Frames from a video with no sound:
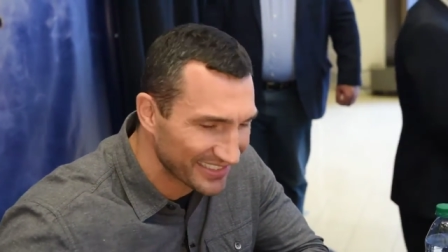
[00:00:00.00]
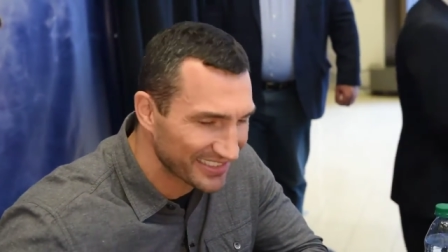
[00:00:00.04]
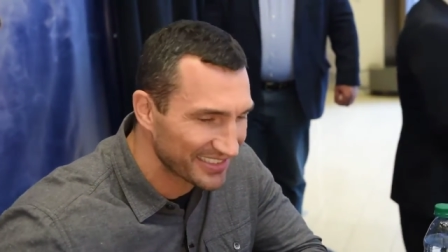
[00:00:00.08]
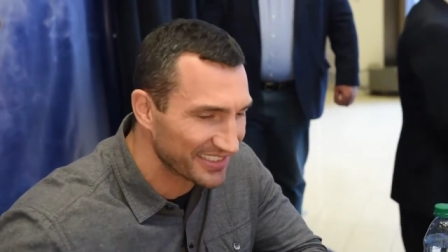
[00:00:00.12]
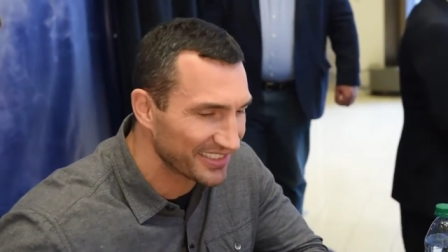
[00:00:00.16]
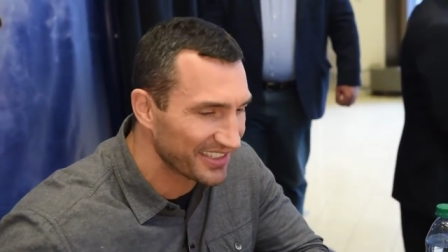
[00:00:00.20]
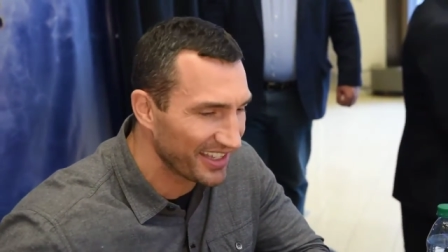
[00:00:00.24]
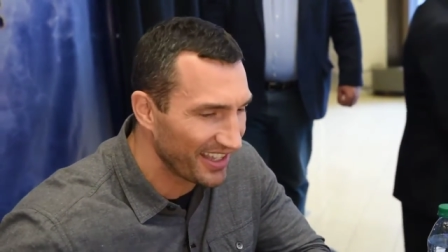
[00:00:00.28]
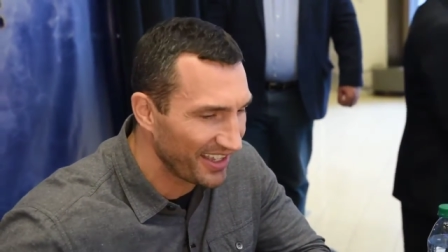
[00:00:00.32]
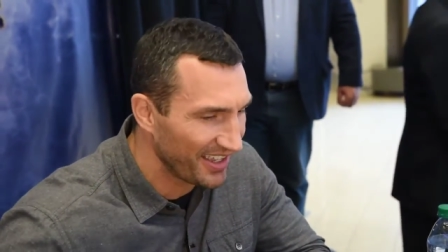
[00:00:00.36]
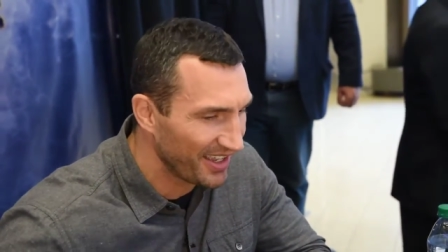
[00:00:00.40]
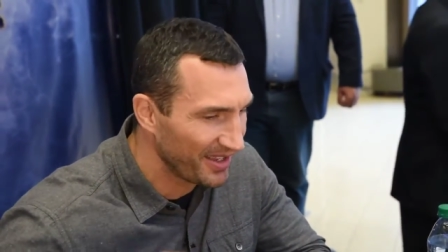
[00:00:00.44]

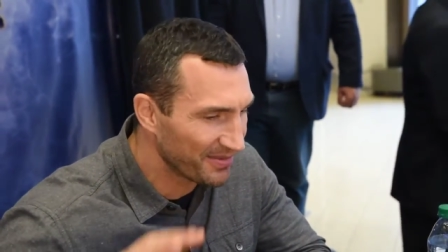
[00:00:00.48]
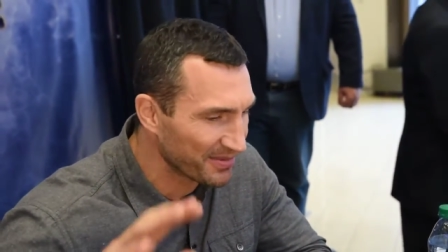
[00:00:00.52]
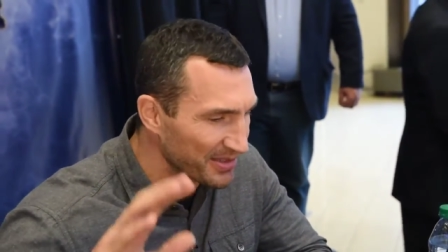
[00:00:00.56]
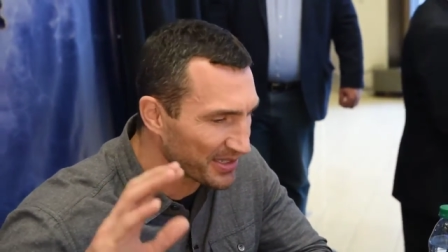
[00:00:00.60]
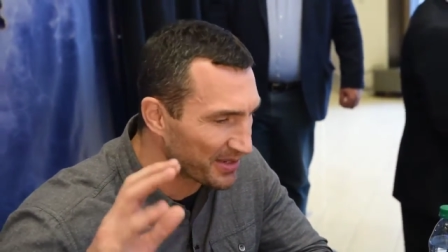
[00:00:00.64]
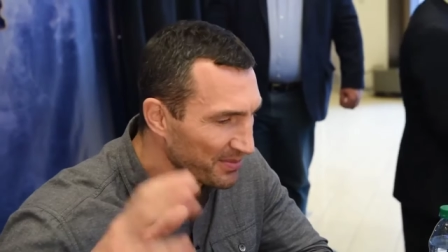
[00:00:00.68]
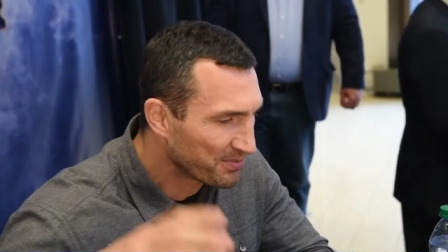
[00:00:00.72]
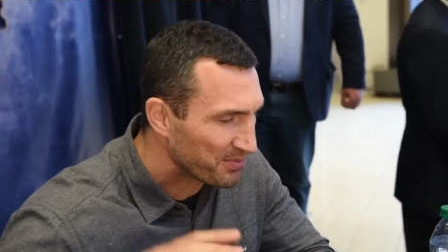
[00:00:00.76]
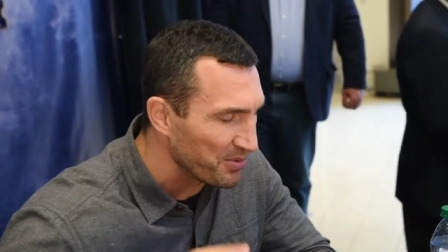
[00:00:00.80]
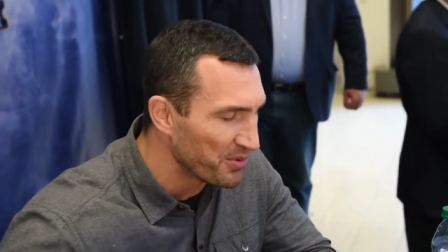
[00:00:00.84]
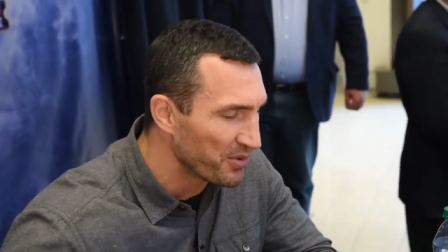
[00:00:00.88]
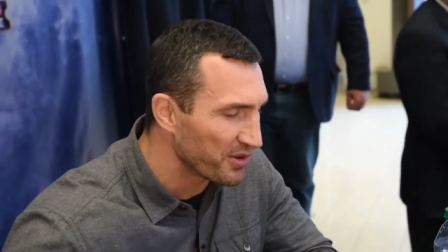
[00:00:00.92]
what i
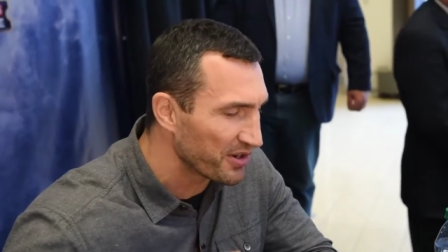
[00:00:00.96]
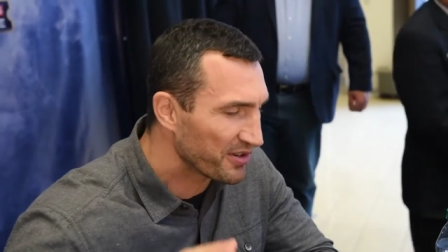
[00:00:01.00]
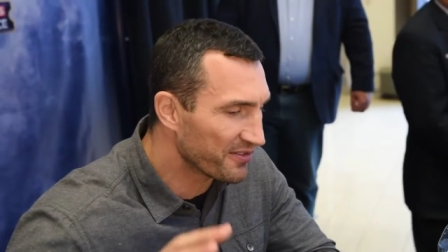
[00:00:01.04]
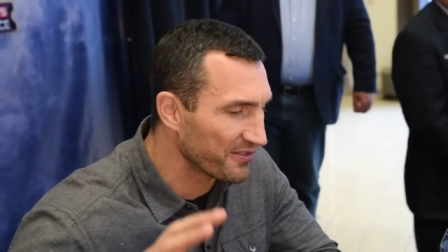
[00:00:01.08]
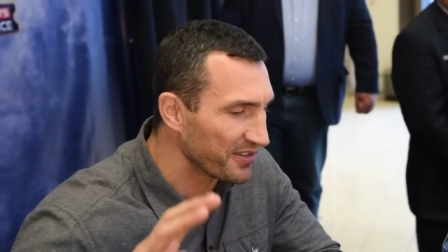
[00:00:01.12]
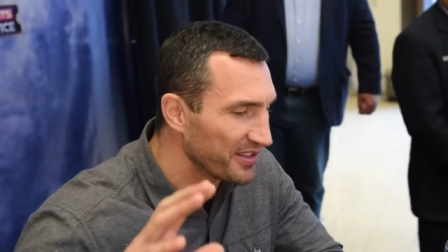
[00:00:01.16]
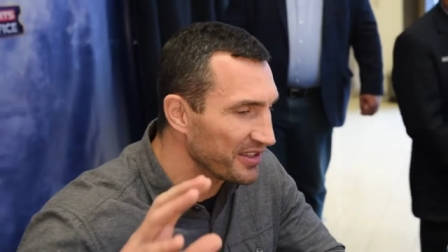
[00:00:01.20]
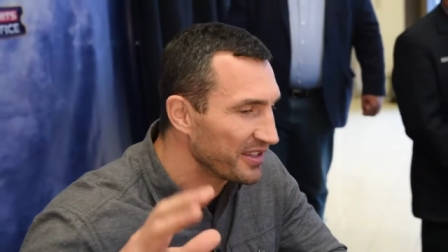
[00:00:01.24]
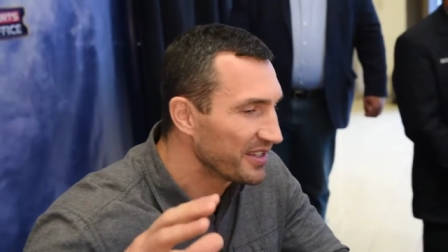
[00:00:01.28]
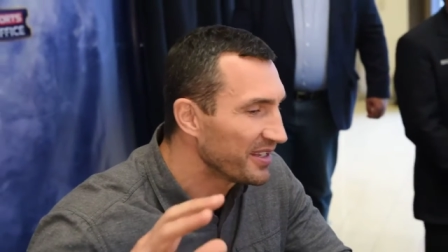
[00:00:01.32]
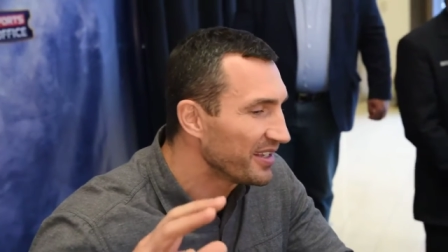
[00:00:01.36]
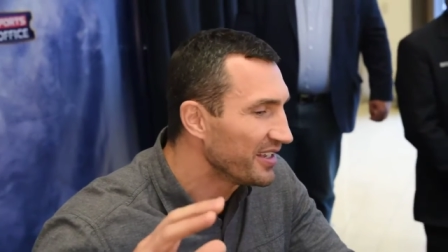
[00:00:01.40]

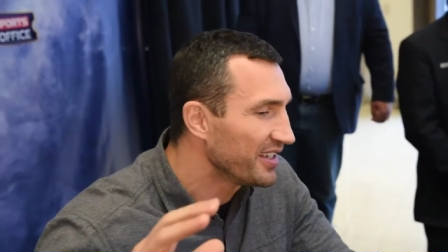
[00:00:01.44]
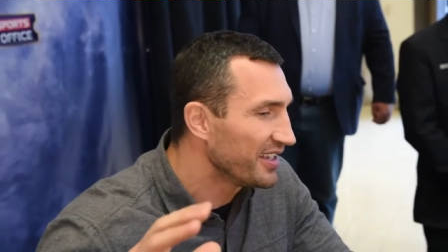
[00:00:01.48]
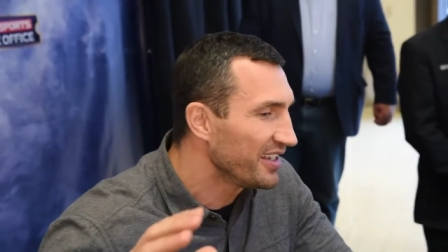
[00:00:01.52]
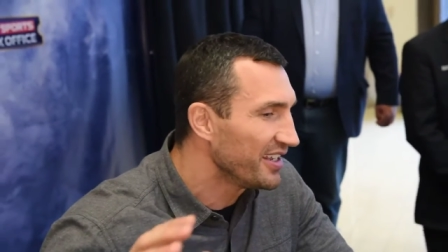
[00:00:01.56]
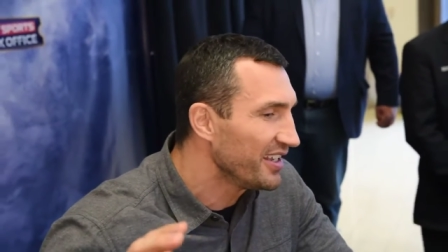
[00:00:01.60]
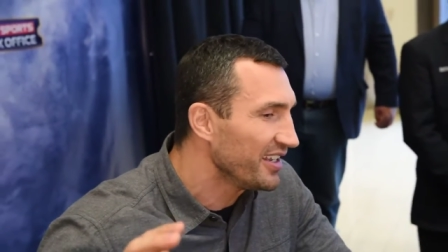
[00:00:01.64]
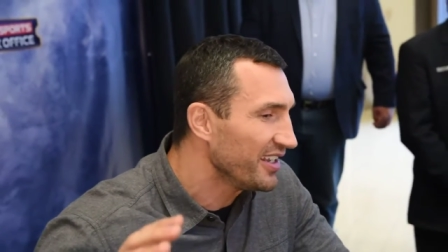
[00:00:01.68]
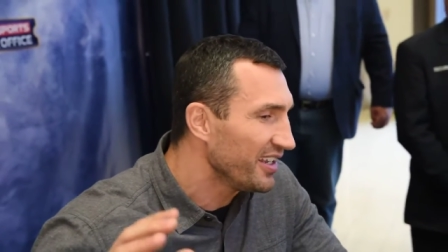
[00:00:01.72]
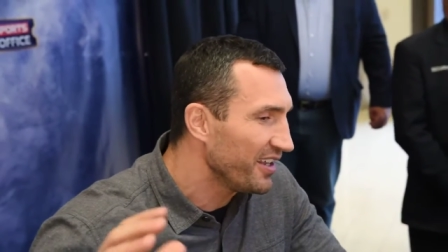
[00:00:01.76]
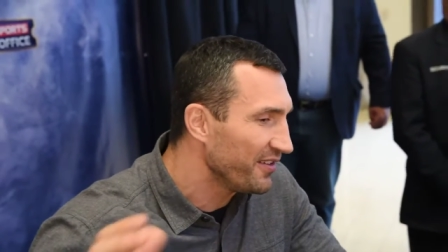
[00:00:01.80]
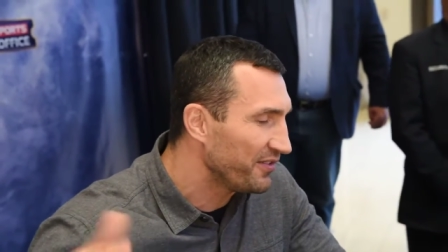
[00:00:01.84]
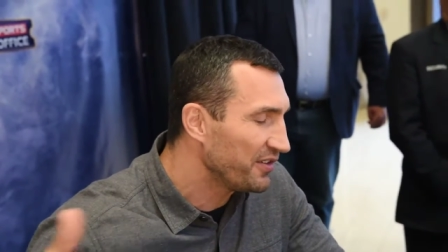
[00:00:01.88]
supportive and
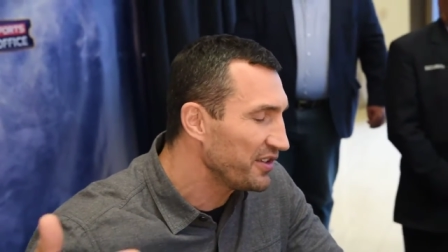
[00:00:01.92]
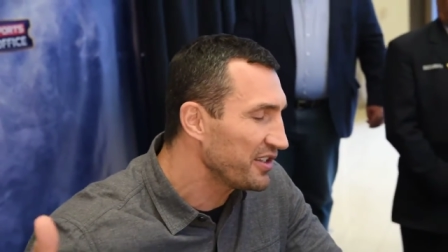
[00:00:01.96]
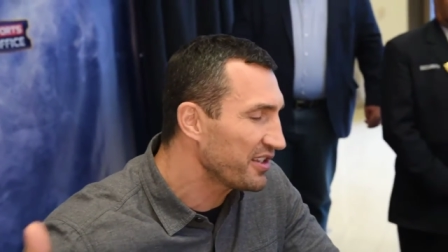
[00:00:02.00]
if